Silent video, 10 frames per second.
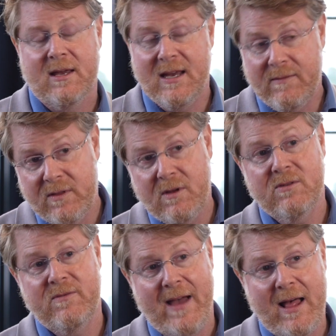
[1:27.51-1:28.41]
Given
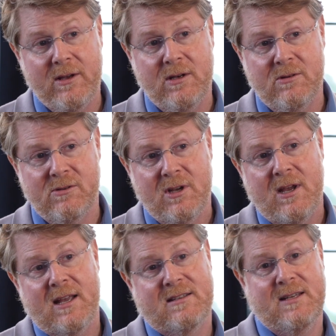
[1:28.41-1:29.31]
those values,
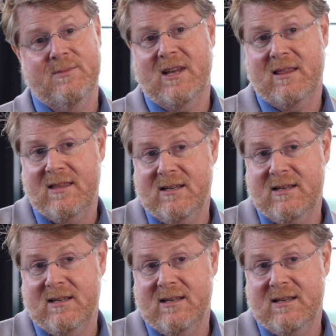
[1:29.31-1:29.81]
it seems like